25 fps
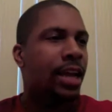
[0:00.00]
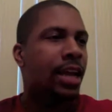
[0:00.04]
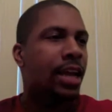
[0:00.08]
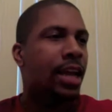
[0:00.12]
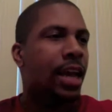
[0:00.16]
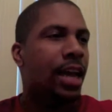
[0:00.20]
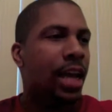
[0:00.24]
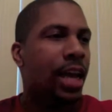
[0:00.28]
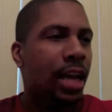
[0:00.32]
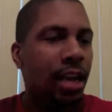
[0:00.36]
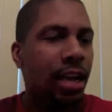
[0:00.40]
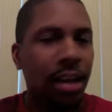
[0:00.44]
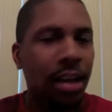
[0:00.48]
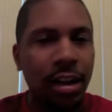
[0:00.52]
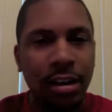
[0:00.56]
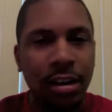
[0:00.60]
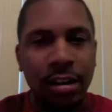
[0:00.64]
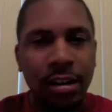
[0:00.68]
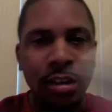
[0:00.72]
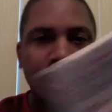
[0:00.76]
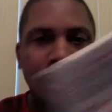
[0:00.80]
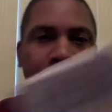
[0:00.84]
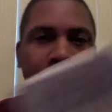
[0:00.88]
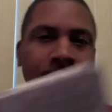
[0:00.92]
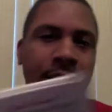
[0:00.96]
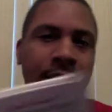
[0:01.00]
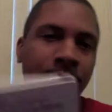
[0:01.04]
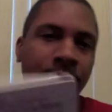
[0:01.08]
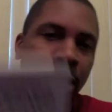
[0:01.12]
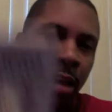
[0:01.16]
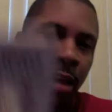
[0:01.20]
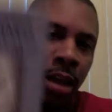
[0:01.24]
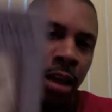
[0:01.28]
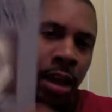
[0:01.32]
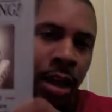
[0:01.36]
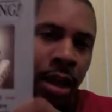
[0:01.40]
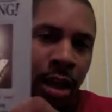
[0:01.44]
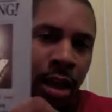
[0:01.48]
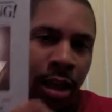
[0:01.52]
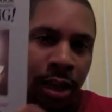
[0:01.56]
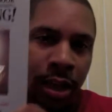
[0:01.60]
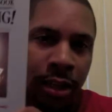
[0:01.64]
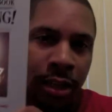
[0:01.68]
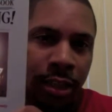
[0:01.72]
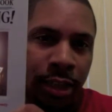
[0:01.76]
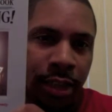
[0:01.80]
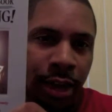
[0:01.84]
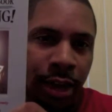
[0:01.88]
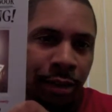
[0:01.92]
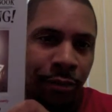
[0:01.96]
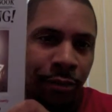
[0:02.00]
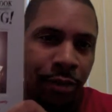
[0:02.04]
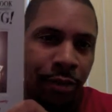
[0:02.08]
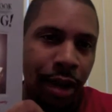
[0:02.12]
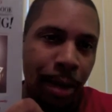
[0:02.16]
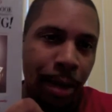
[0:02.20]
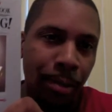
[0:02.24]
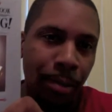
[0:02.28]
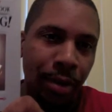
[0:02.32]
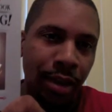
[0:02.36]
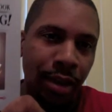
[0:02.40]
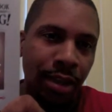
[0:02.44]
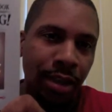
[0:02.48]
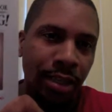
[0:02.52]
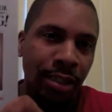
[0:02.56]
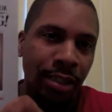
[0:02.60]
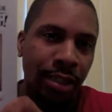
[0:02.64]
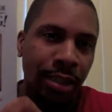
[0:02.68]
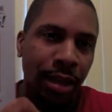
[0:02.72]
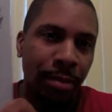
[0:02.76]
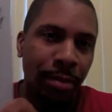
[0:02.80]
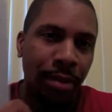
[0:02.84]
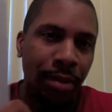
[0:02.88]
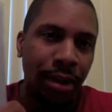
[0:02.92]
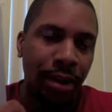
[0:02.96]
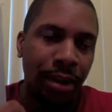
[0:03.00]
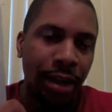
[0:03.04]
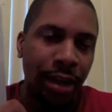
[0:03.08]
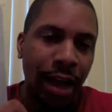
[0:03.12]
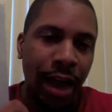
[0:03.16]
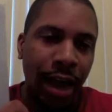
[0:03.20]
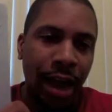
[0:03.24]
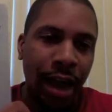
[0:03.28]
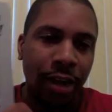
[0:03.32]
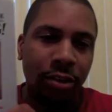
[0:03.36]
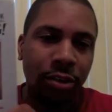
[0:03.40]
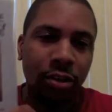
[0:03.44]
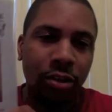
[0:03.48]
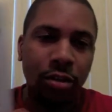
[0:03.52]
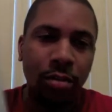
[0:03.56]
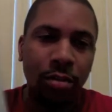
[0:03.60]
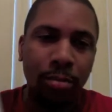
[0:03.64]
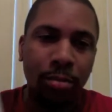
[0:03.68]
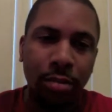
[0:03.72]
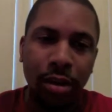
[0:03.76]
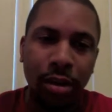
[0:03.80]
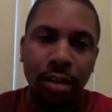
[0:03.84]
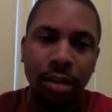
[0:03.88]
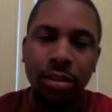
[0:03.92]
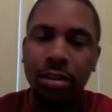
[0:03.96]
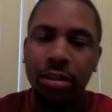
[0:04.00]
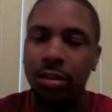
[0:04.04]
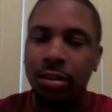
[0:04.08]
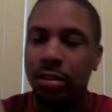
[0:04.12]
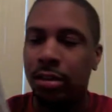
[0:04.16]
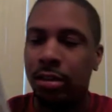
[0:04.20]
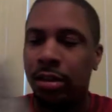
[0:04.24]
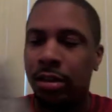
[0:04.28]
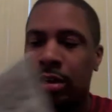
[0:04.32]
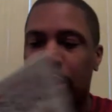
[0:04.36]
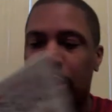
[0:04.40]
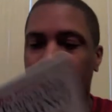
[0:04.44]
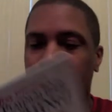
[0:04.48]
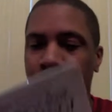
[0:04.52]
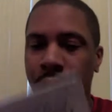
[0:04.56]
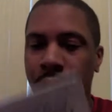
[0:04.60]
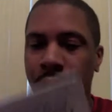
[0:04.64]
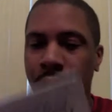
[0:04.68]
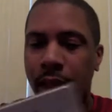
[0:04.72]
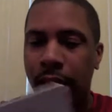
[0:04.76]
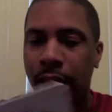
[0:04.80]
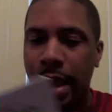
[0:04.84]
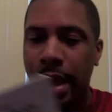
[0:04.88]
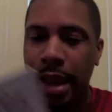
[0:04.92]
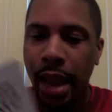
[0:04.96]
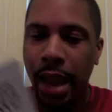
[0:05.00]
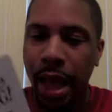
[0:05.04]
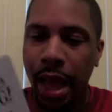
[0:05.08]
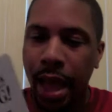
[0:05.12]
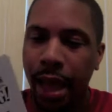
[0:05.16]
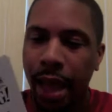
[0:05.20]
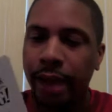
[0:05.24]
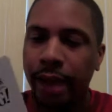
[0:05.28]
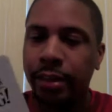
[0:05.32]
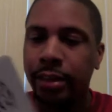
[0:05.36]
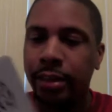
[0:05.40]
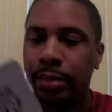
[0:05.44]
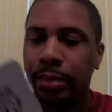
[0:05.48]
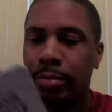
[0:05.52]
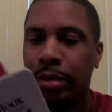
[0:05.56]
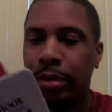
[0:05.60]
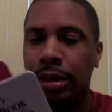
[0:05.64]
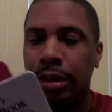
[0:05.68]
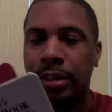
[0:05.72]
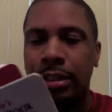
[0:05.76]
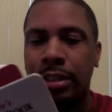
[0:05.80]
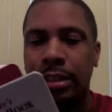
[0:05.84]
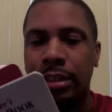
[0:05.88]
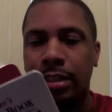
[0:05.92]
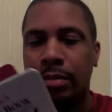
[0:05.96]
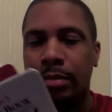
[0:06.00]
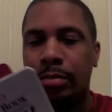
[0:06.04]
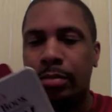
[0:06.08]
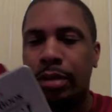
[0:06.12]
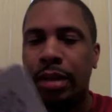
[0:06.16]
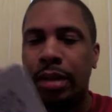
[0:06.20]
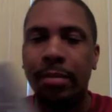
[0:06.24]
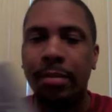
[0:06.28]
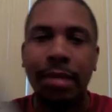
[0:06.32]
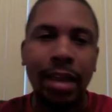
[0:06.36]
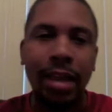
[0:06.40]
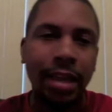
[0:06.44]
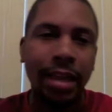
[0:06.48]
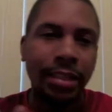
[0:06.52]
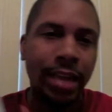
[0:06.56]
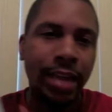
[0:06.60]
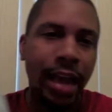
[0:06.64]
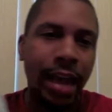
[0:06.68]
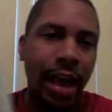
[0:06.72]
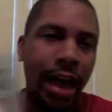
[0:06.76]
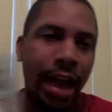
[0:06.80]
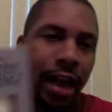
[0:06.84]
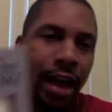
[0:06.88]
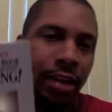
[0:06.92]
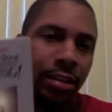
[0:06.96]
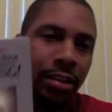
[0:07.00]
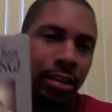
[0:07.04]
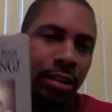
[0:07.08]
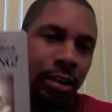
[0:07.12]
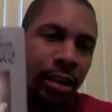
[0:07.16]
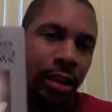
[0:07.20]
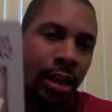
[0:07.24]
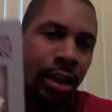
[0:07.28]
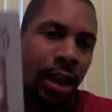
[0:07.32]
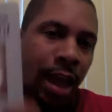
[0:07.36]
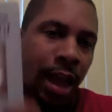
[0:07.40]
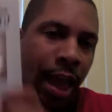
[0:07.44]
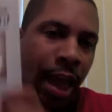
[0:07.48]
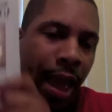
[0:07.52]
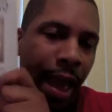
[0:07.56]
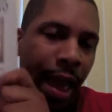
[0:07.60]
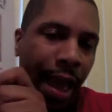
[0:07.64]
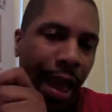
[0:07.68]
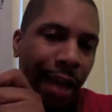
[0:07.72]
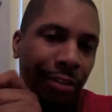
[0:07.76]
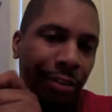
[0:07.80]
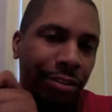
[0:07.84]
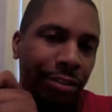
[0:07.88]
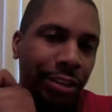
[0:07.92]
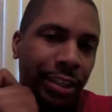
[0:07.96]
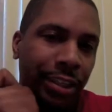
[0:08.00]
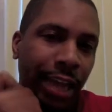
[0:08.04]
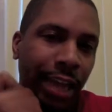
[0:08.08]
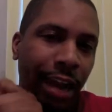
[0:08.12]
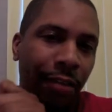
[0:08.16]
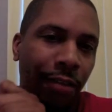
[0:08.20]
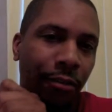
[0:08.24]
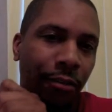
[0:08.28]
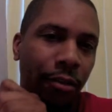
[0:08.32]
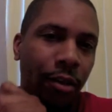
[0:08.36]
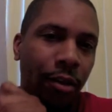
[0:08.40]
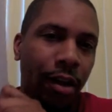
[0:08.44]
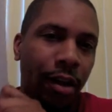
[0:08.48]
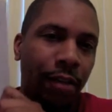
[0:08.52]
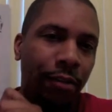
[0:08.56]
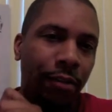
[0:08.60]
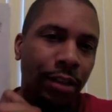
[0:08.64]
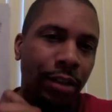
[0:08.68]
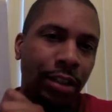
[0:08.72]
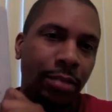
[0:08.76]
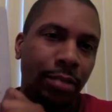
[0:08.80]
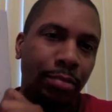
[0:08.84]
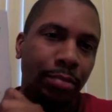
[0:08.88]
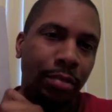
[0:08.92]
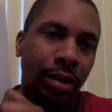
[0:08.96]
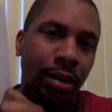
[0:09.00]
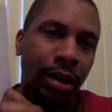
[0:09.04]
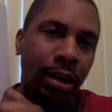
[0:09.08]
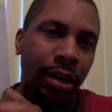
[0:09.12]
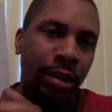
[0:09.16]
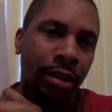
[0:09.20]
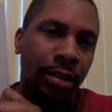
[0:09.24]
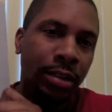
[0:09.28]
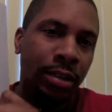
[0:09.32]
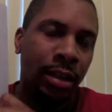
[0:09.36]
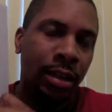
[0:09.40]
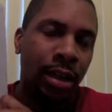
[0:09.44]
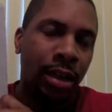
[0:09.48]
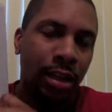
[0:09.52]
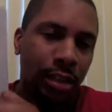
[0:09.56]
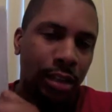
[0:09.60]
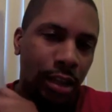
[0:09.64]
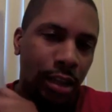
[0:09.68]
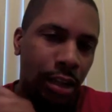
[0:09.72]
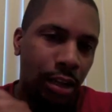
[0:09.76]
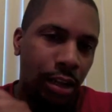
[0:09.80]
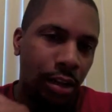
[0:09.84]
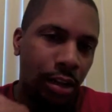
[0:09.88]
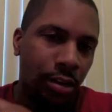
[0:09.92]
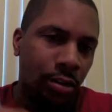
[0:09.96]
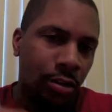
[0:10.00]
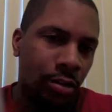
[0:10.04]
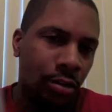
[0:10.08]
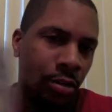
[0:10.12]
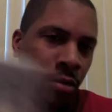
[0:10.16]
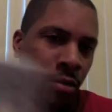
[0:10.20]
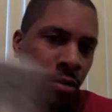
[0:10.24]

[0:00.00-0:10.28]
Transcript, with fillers: And you know, this is uh, Jeffrey. I picked this up at the actual bookstore. And I actually purchased the book because I actually have several of his books. The little